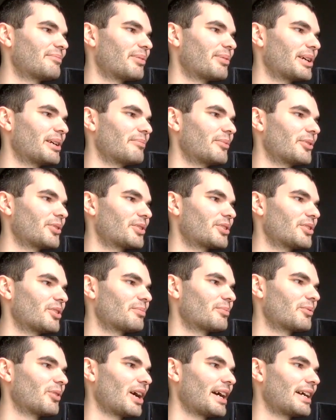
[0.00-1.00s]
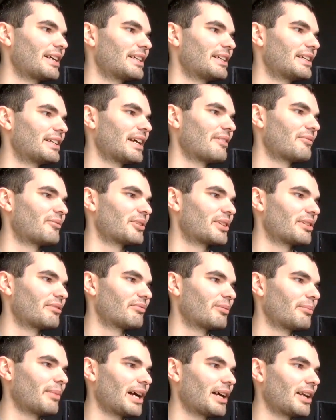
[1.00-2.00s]
pretty much upgraded everything
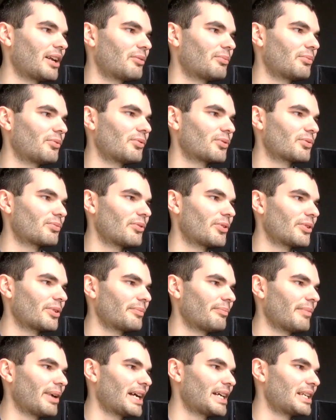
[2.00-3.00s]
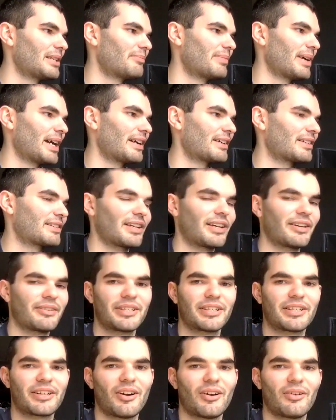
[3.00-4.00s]
from Halo Wars 1 and made it better, so
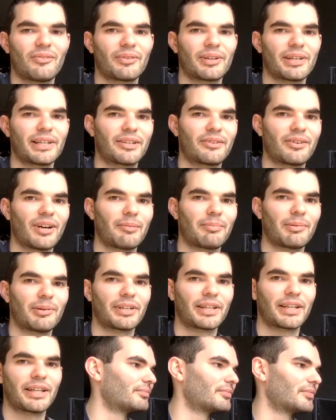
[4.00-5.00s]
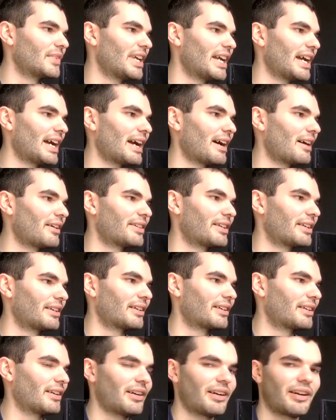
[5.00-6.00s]
you can't really crap on it. Yeah, I
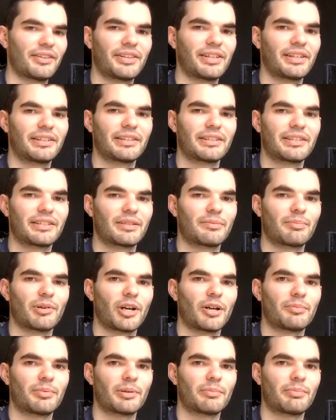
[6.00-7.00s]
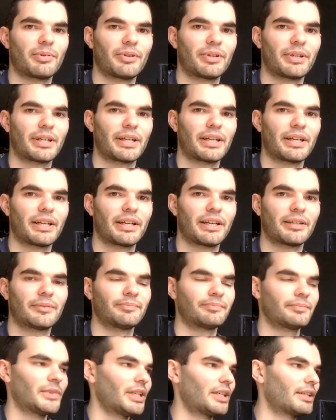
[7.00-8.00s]
think this is appropriate putting it here.
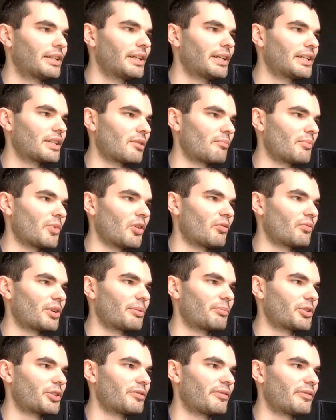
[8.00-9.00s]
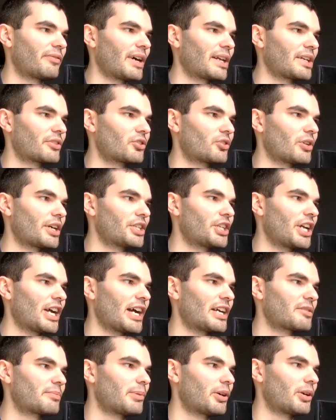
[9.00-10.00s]
Thing is, I'm not really much of a fan of strategy
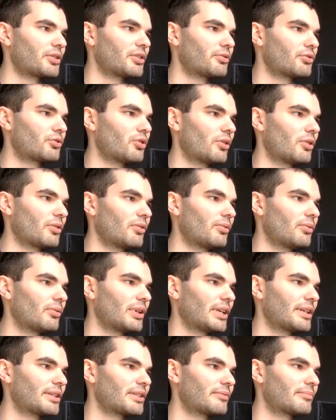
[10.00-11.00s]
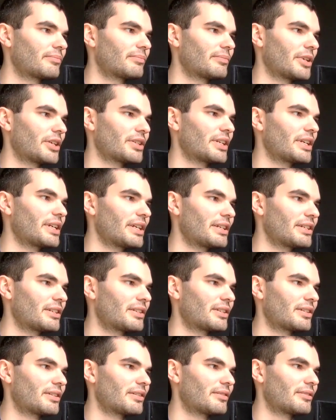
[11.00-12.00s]
games, but I do try and call it as it
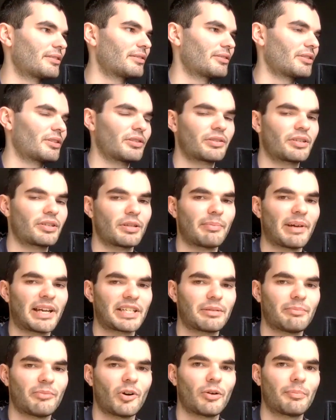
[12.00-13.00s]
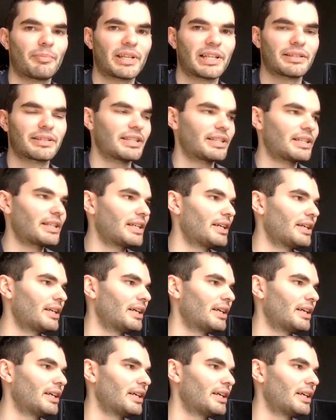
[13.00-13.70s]
is to the best of my ability.